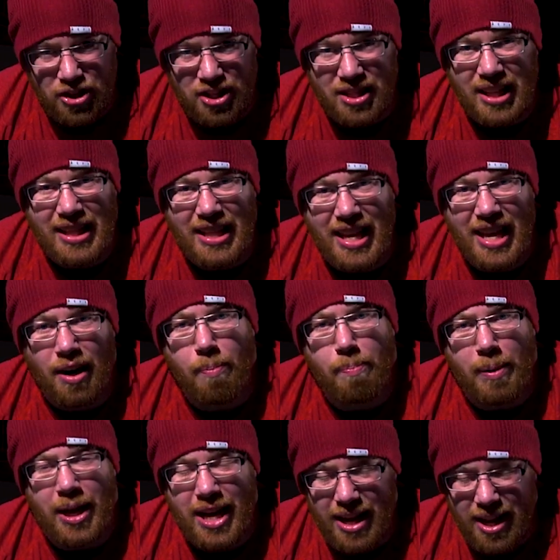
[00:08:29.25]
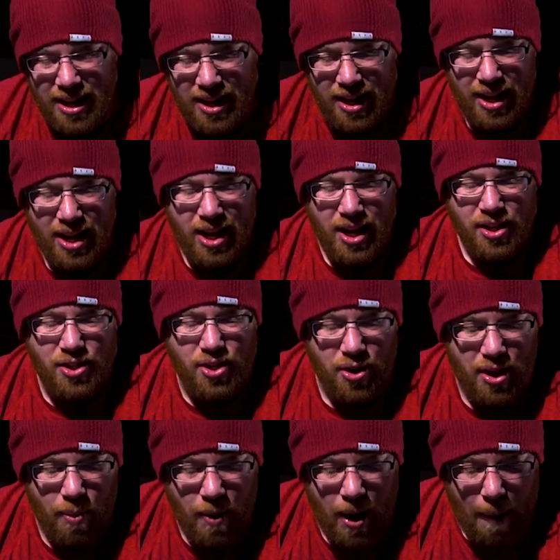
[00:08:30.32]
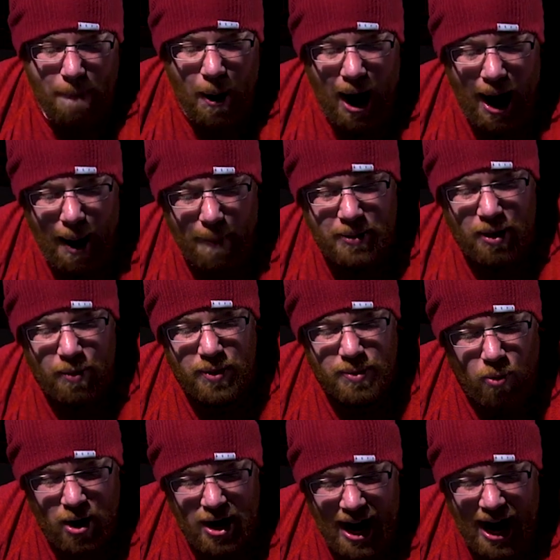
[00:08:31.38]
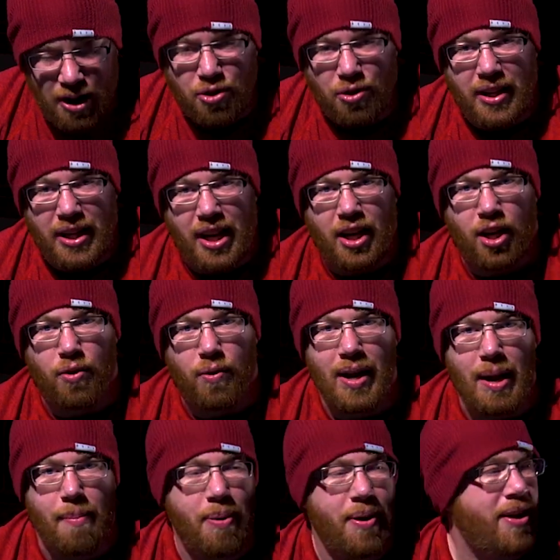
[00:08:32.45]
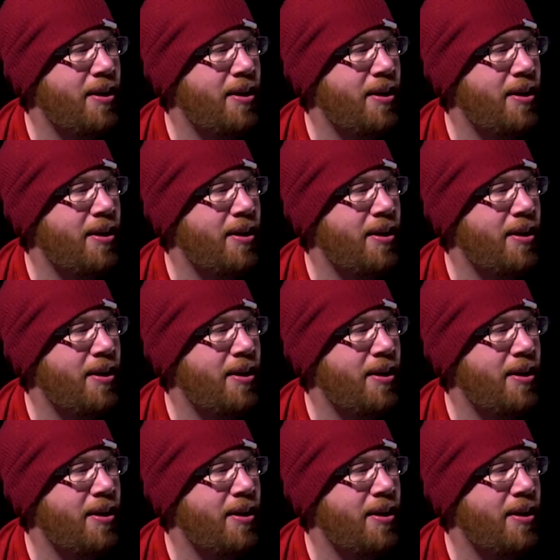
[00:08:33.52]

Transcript: just a little bit so that when I popped, it was more naturally gonna grip.